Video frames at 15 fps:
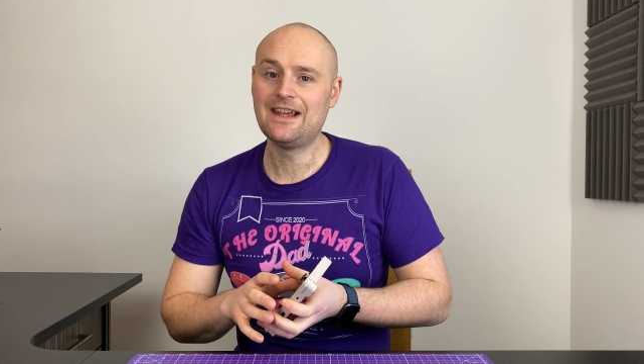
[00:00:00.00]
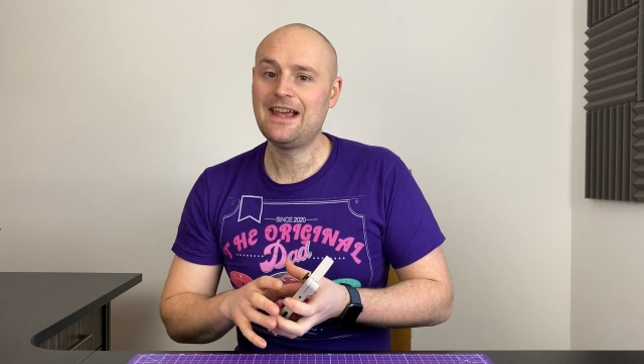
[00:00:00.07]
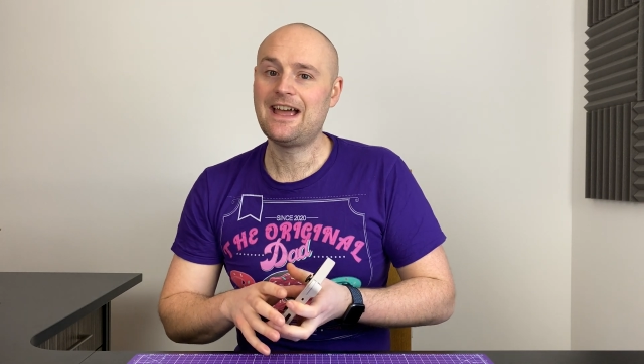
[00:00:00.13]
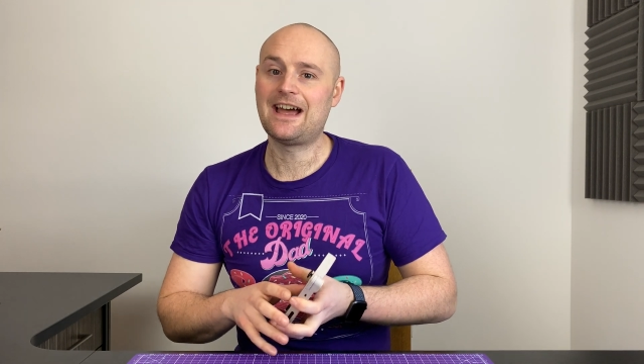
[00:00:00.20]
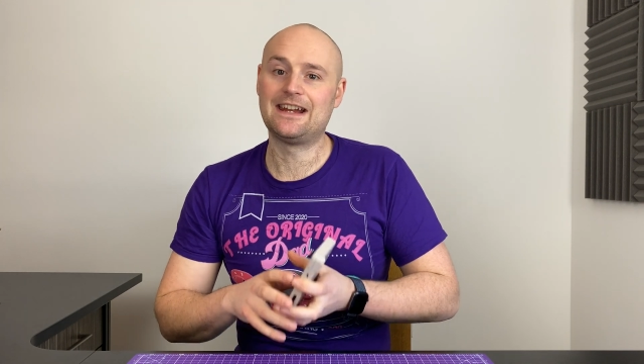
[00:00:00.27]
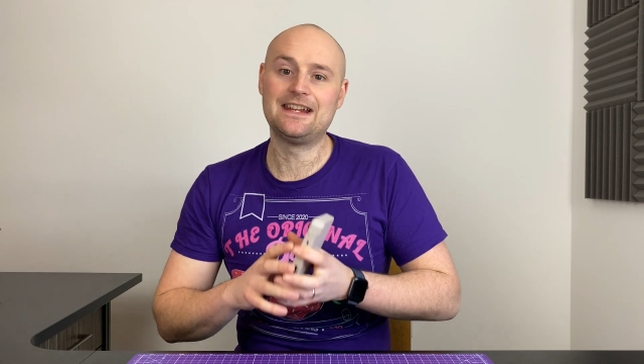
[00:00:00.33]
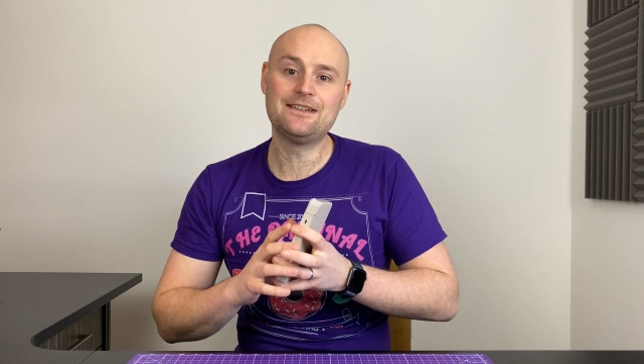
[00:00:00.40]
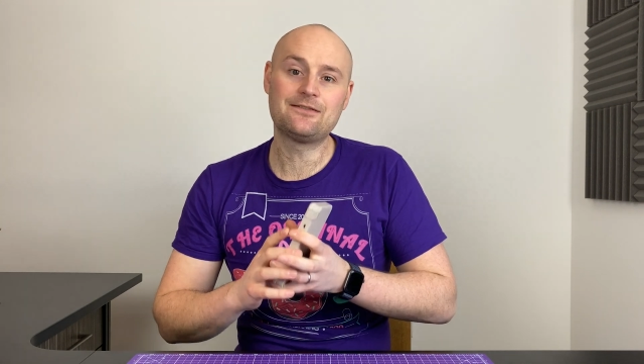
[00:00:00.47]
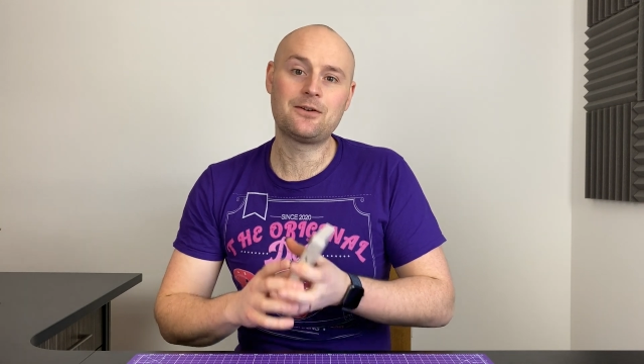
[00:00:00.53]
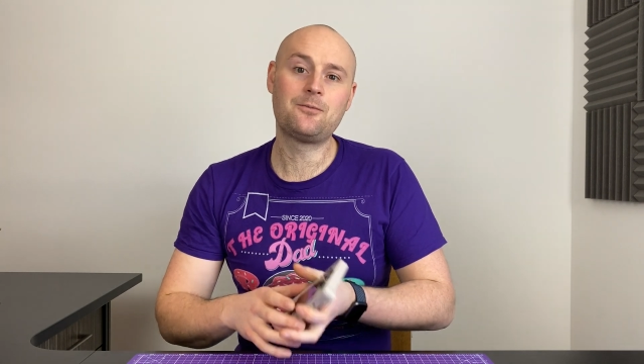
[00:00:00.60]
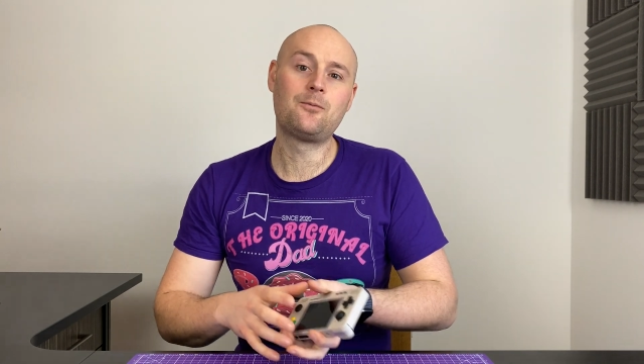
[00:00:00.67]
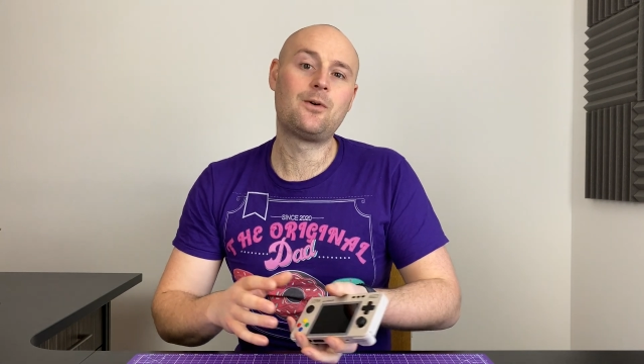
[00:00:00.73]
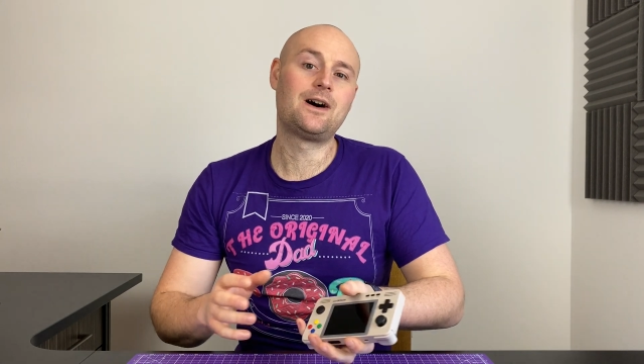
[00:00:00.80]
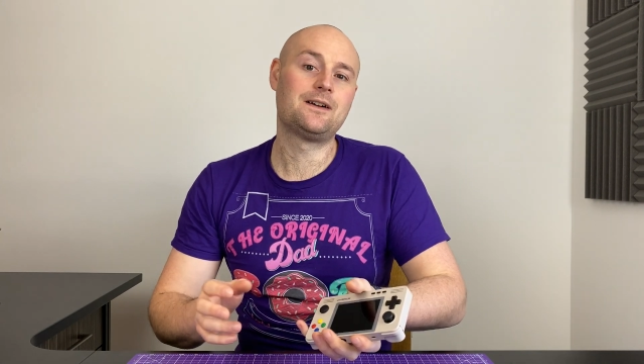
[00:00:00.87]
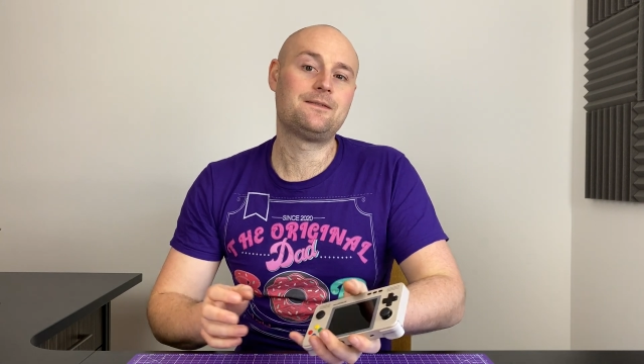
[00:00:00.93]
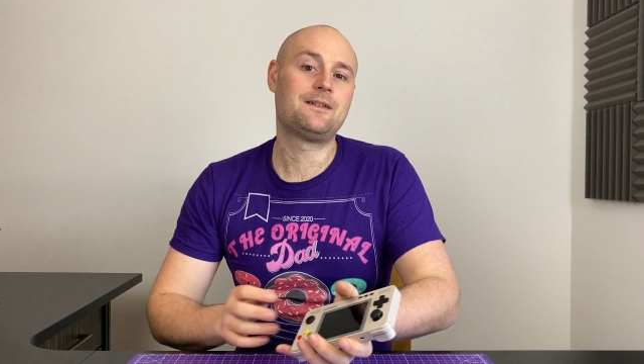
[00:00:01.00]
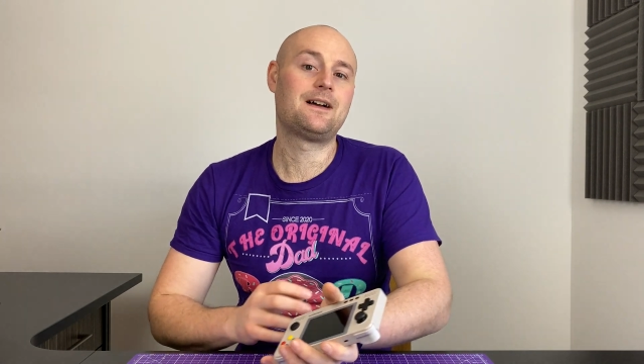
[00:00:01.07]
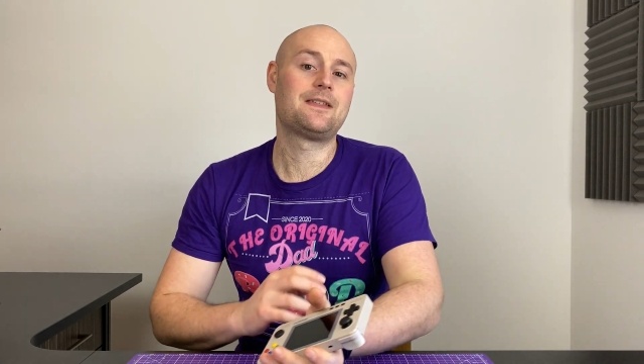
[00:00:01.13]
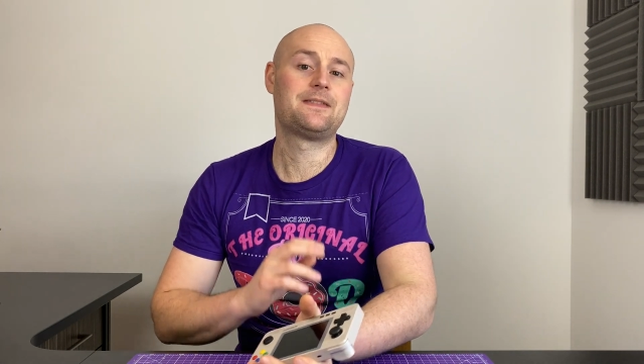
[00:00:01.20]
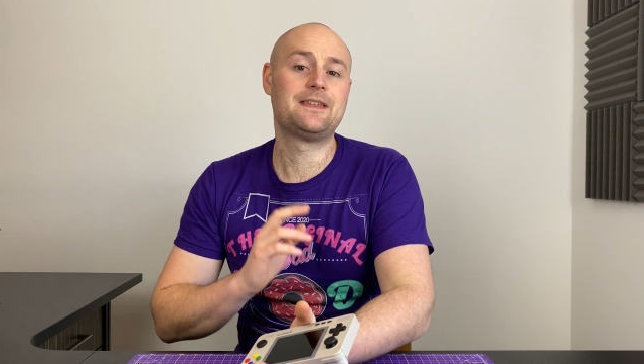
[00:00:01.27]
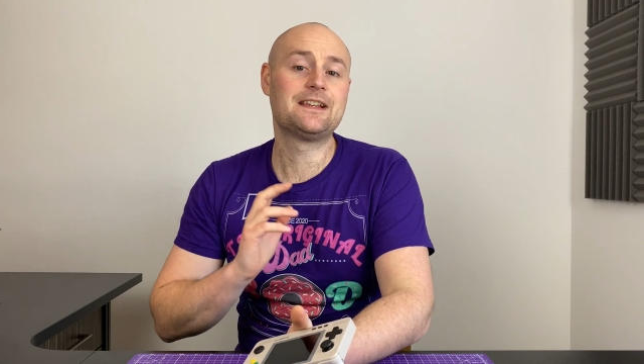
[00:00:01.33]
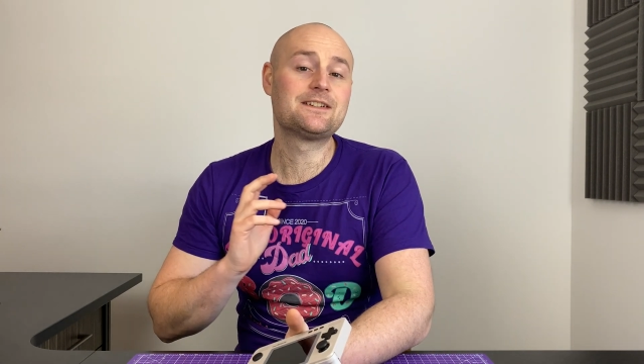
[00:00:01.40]
and even on Wi-Fi,
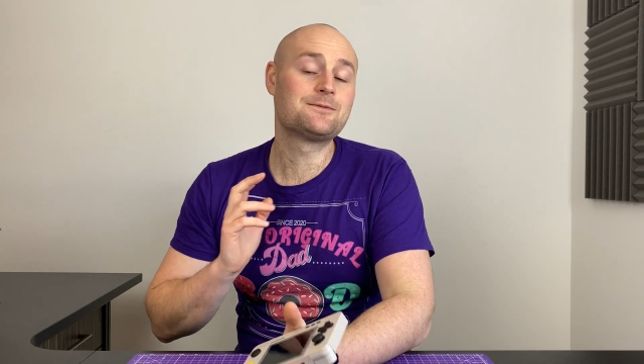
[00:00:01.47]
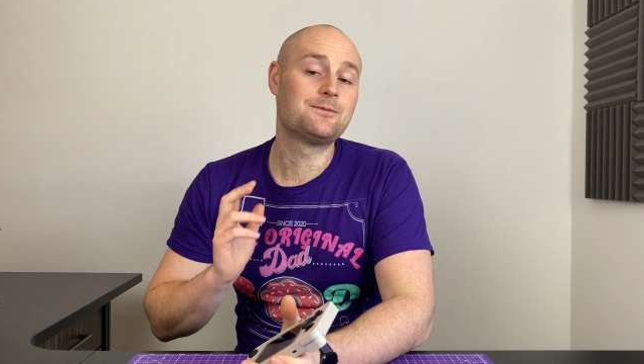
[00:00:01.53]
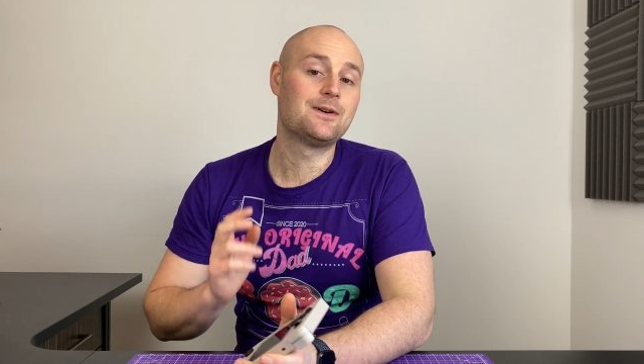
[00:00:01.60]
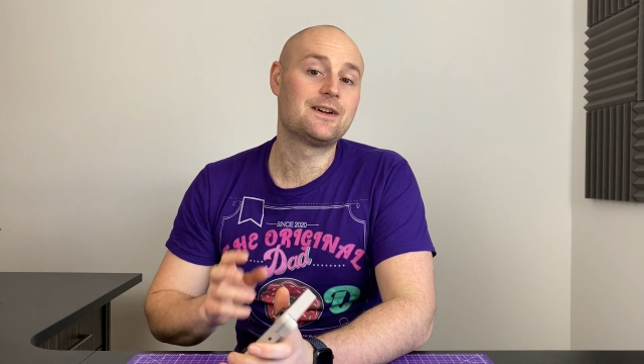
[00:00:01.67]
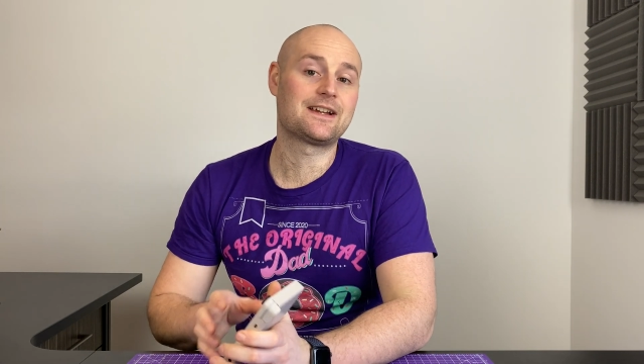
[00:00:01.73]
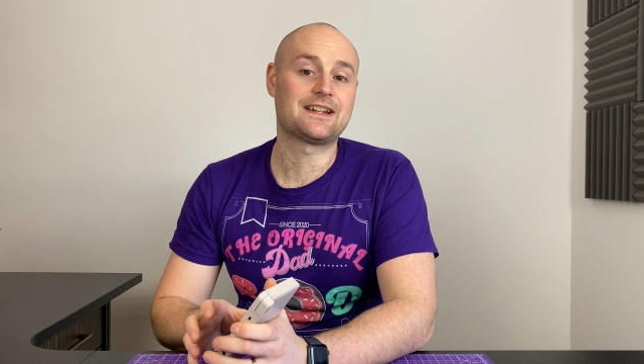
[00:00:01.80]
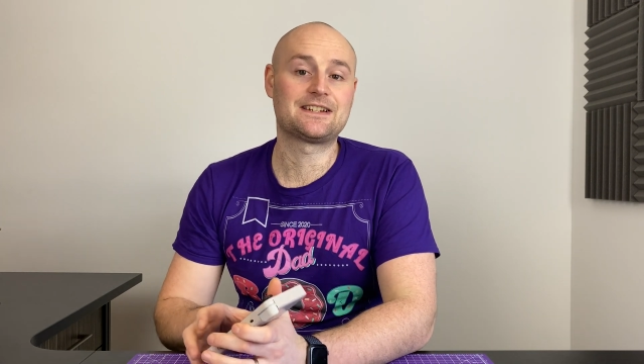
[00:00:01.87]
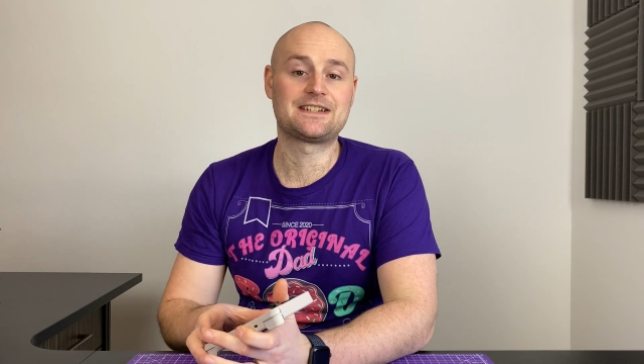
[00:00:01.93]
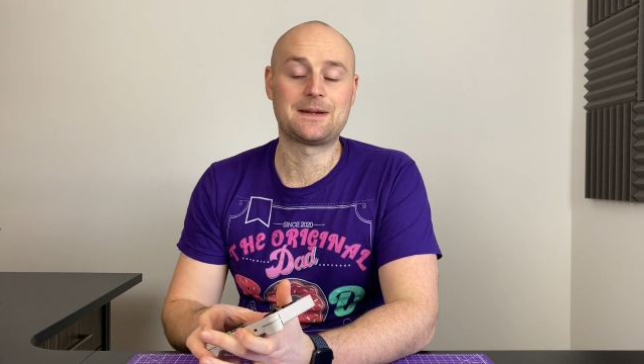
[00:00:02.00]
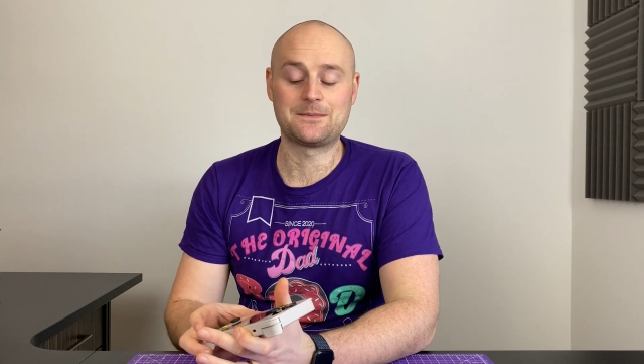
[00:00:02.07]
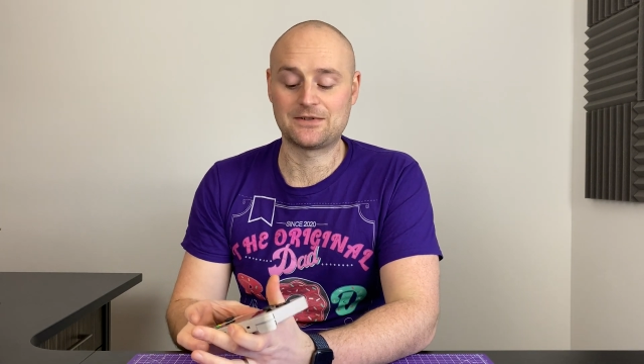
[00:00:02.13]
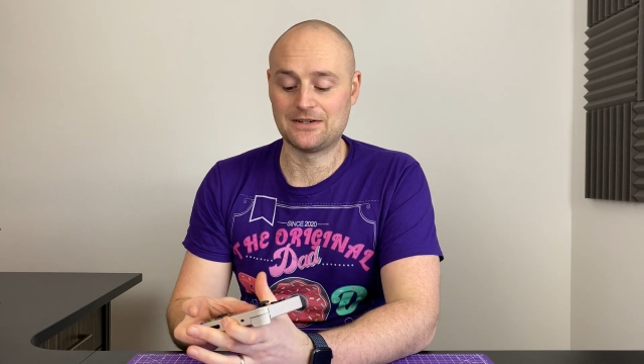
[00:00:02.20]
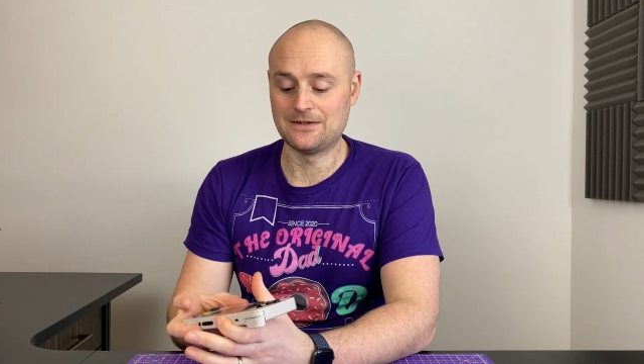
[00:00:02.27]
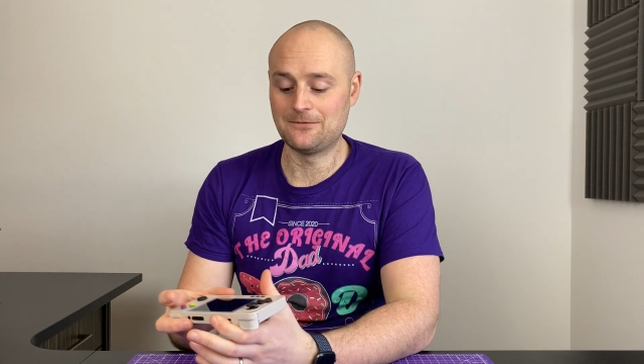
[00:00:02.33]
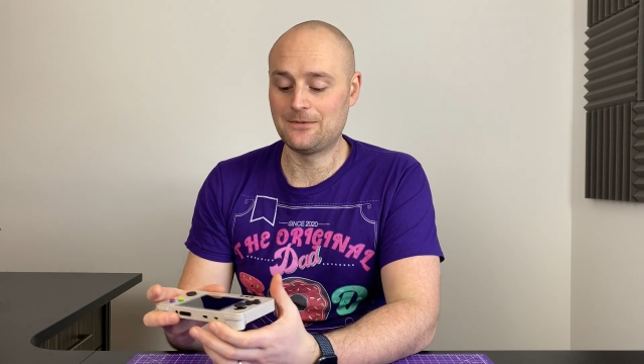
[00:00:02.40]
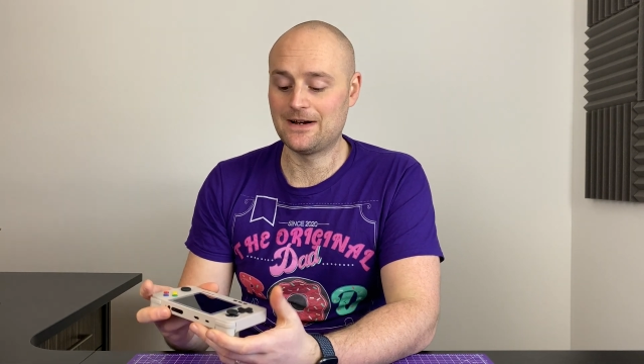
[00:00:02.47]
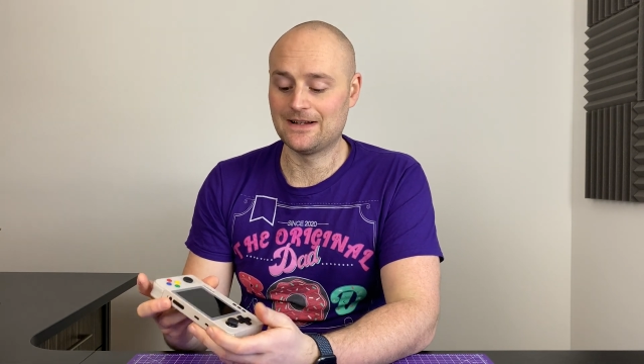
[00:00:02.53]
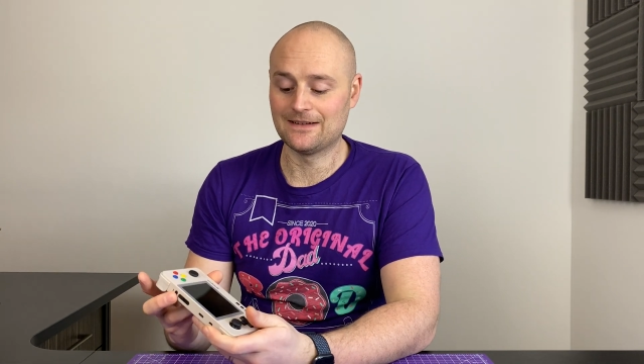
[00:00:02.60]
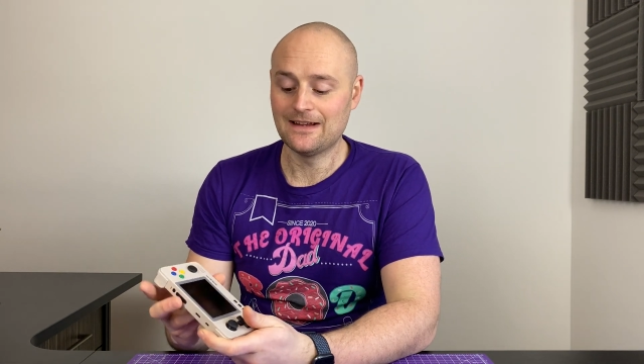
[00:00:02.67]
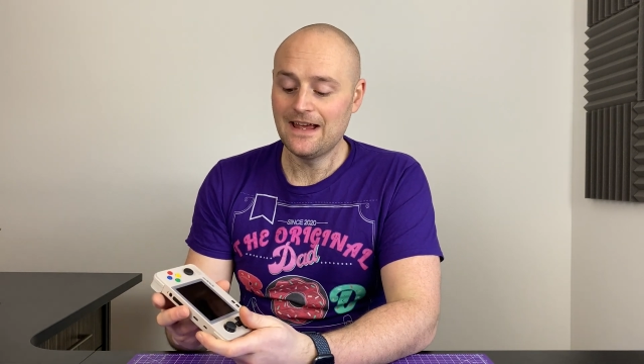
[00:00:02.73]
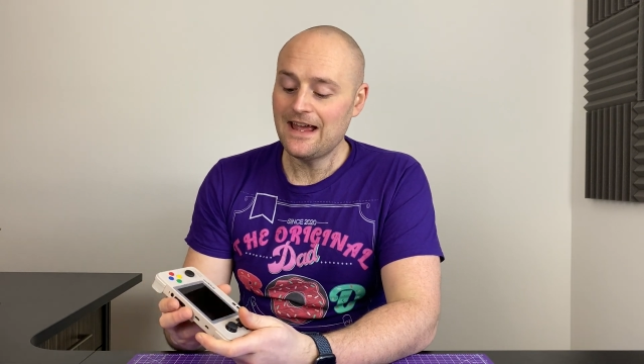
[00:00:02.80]
things work exceptionally well.